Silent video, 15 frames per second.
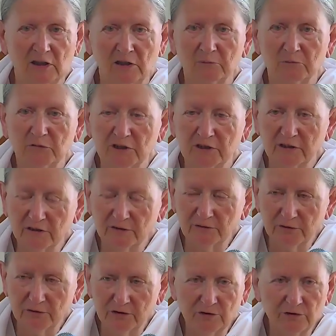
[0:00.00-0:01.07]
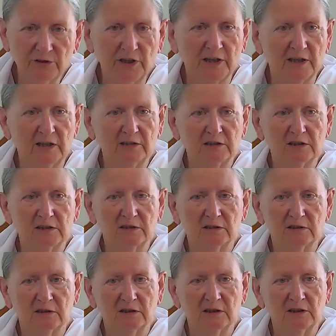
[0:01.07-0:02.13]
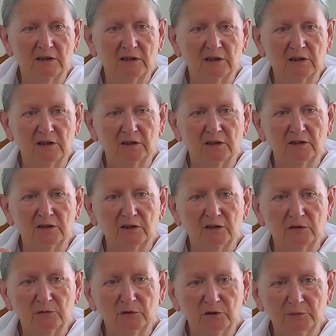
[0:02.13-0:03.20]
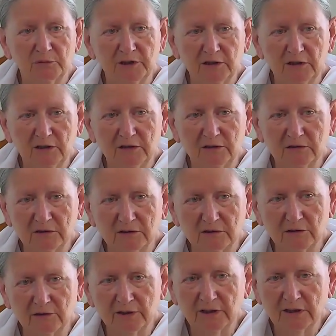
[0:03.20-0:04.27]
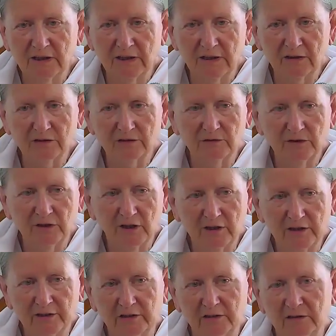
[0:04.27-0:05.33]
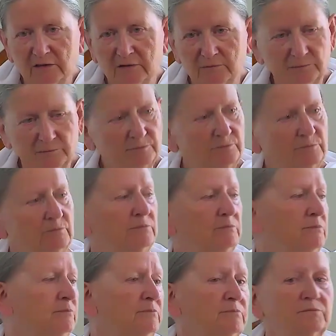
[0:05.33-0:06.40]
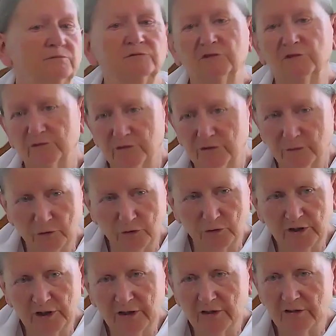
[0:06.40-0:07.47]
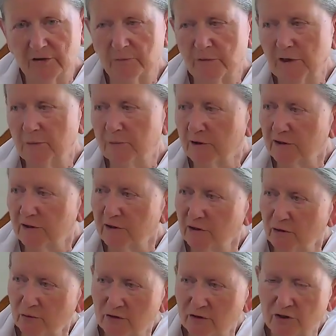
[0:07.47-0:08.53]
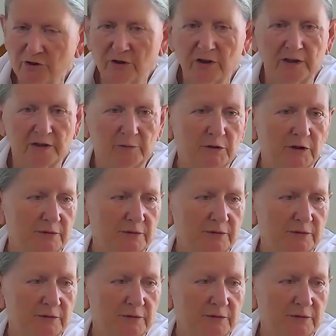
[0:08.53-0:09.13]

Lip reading: But if you do that, you will be going out of line from all the other people in your tribe.